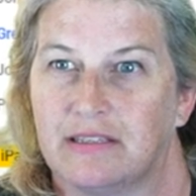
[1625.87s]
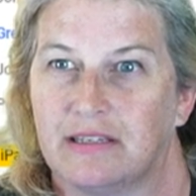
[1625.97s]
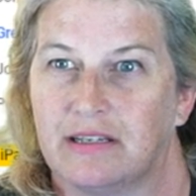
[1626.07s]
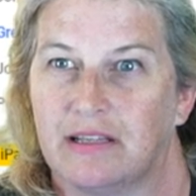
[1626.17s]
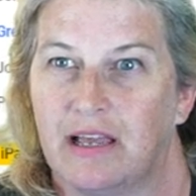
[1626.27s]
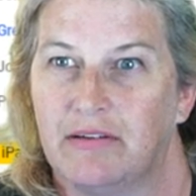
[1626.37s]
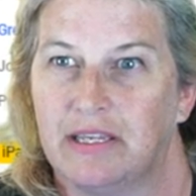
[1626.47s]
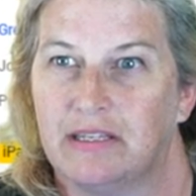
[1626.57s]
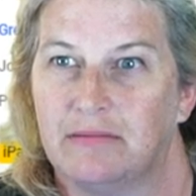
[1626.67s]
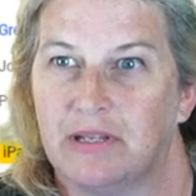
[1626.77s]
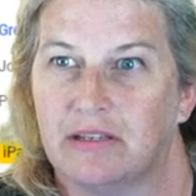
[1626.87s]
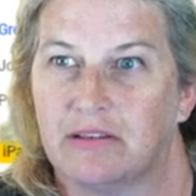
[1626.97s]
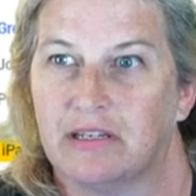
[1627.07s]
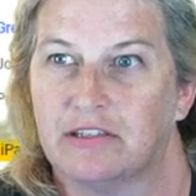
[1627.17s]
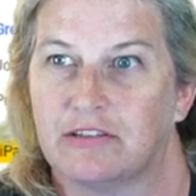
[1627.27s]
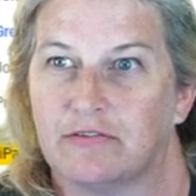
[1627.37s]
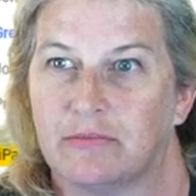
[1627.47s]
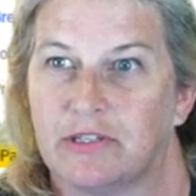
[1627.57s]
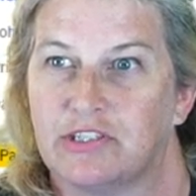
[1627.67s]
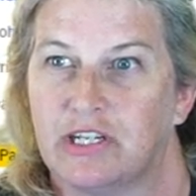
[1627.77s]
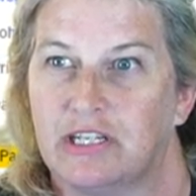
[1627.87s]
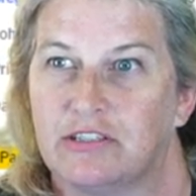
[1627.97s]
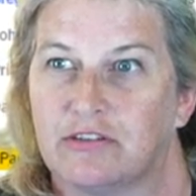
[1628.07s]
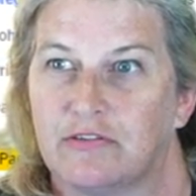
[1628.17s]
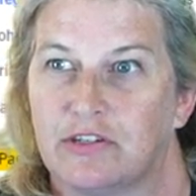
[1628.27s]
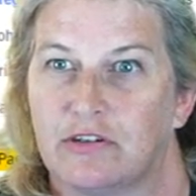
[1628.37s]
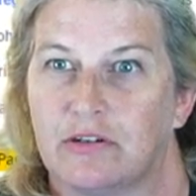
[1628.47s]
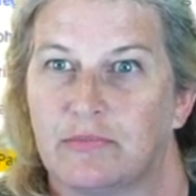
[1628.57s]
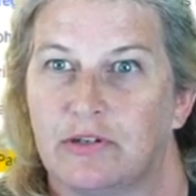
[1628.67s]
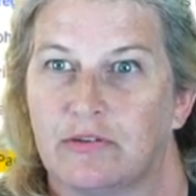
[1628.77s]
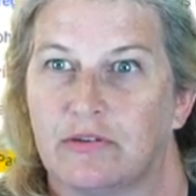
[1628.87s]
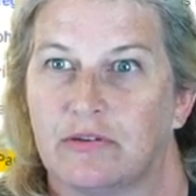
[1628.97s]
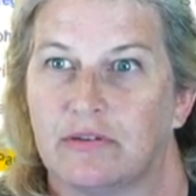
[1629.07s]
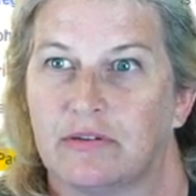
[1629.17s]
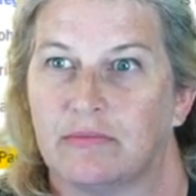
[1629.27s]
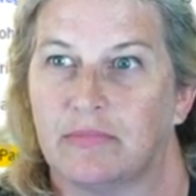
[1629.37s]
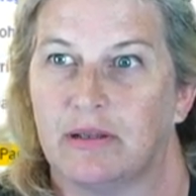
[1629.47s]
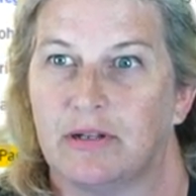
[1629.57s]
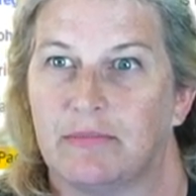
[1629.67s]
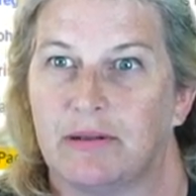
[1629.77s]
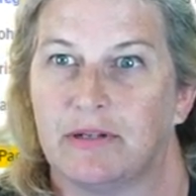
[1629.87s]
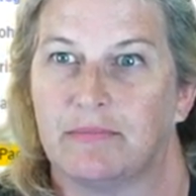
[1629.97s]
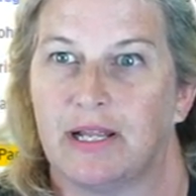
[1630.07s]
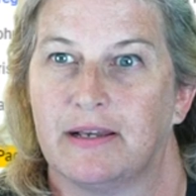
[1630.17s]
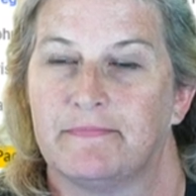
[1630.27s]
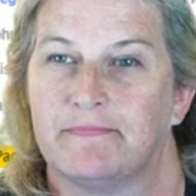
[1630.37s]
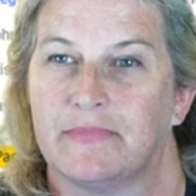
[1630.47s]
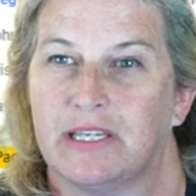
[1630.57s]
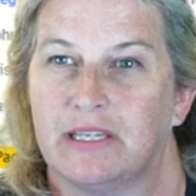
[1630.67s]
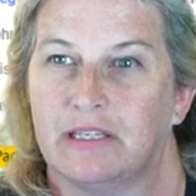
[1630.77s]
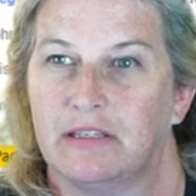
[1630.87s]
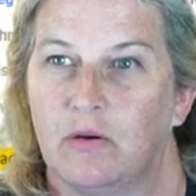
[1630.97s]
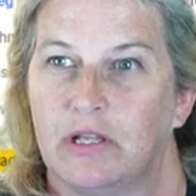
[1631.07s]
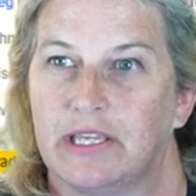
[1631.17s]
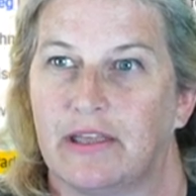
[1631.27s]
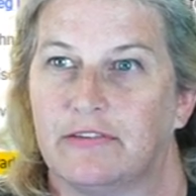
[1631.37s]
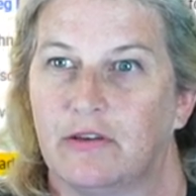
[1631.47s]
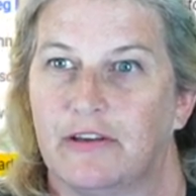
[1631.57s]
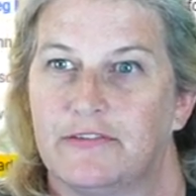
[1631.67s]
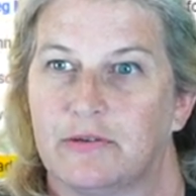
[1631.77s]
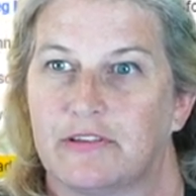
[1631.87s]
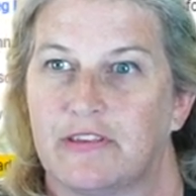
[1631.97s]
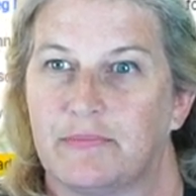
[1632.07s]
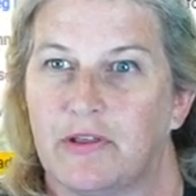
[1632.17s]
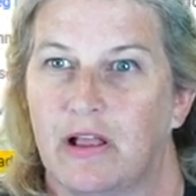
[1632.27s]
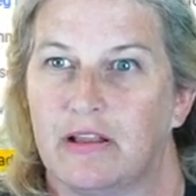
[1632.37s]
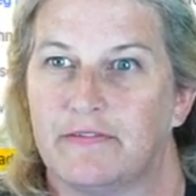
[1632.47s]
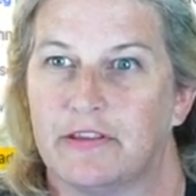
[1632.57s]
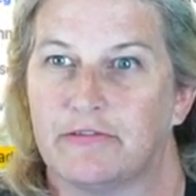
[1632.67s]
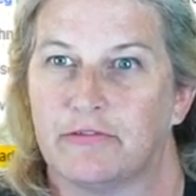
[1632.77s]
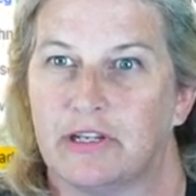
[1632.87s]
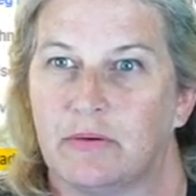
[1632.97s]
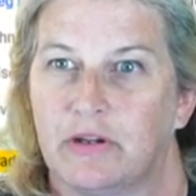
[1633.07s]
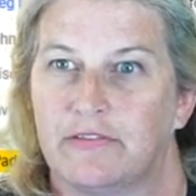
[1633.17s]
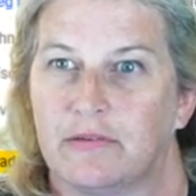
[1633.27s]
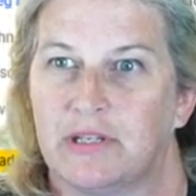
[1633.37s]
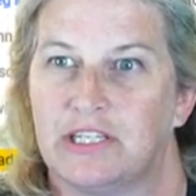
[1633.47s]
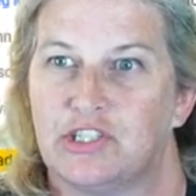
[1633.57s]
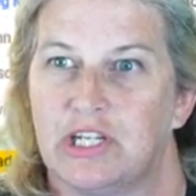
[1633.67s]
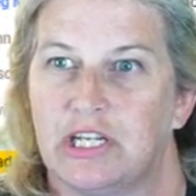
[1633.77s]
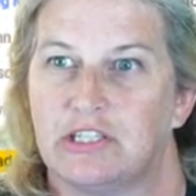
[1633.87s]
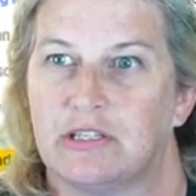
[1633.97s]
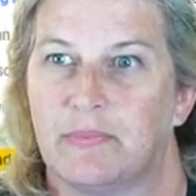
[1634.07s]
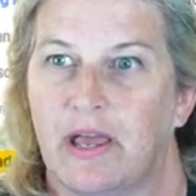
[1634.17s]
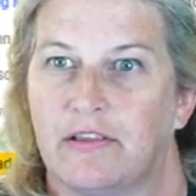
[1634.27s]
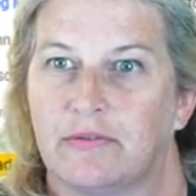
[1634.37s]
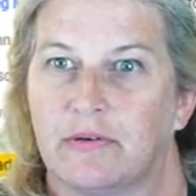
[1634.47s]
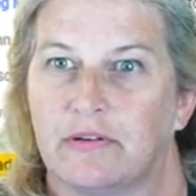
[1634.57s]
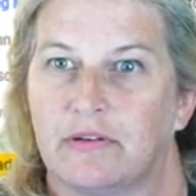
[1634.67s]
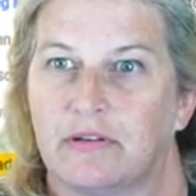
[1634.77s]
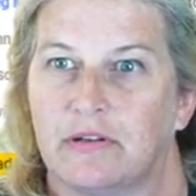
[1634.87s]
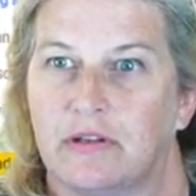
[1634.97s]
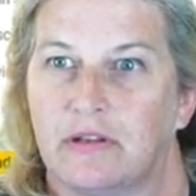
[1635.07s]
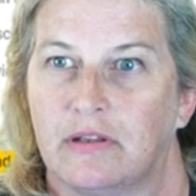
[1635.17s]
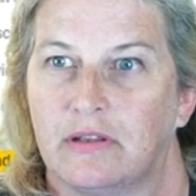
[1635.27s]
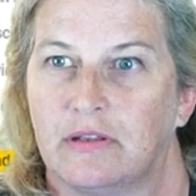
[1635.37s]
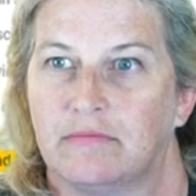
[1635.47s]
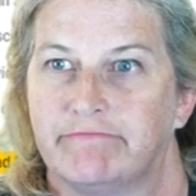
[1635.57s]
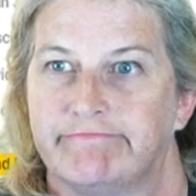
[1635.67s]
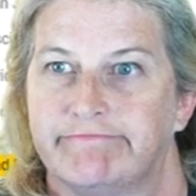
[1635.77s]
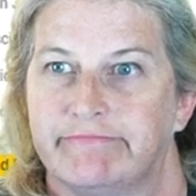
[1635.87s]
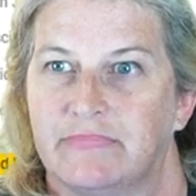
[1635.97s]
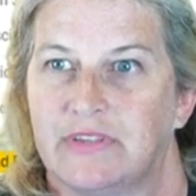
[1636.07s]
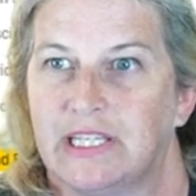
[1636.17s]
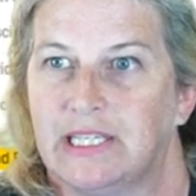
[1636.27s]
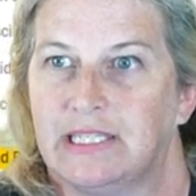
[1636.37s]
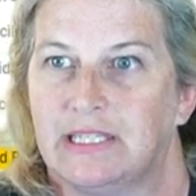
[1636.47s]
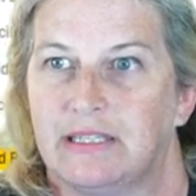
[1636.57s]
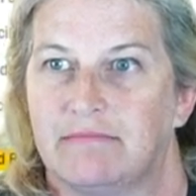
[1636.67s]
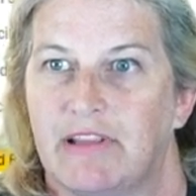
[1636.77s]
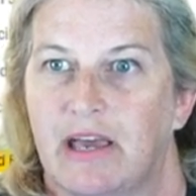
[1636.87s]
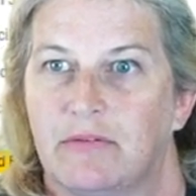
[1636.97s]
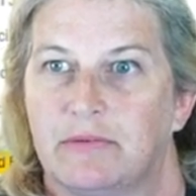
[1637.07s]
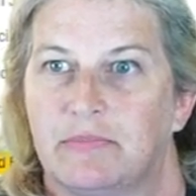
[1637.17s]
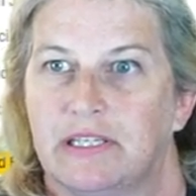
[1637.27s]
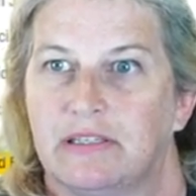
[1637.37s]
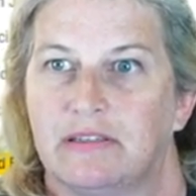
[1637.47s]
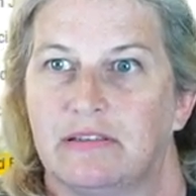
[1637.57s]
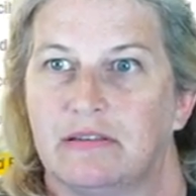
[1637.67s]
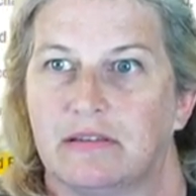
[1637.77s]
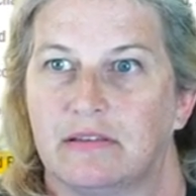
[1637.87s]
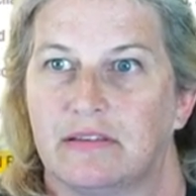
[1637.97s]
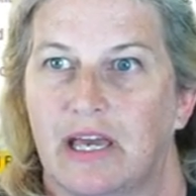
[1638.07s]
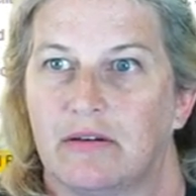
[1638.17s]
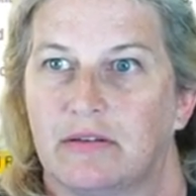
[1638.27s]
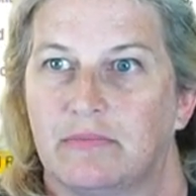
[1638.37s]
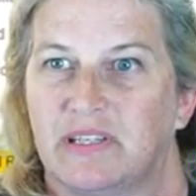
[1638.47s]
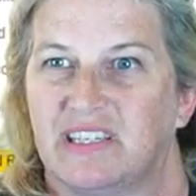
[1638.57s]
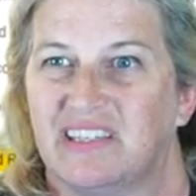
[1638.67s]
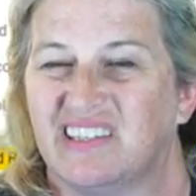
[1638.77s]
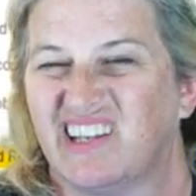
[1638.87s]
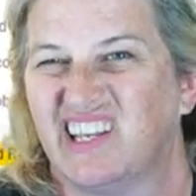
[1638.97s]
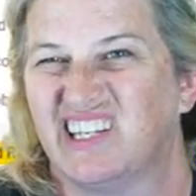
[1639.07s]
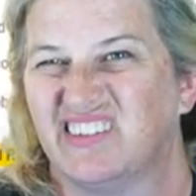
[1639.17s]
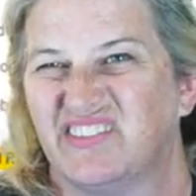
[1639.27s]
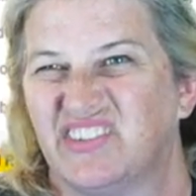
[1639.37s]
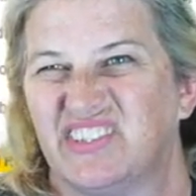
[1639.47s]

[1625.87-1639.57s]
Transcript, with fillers: allowing an inbound connection from a Chinese server to your computer. Blah, blah, blah, blah, blah. Well, yes, you have to accept all of the free. What if somebody changed the password? Mm, then that would be that would be kind of